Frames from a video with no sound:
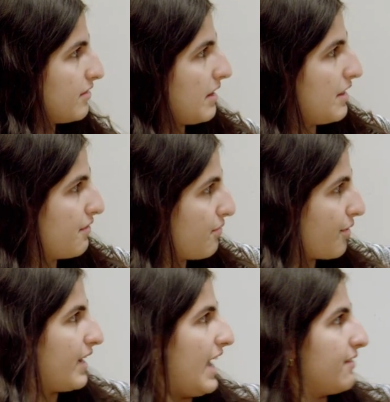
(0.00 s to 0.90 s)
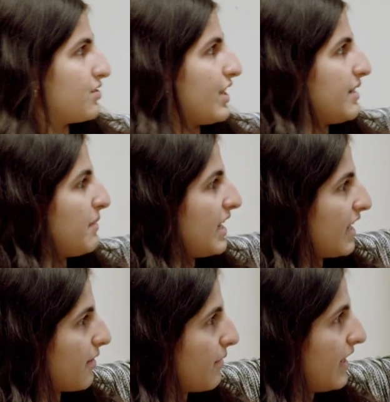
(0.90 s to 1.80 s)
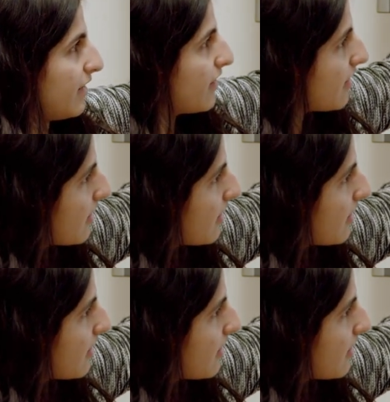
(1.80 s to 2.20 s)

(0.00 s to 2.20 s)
in the forward half strand, meaning the one,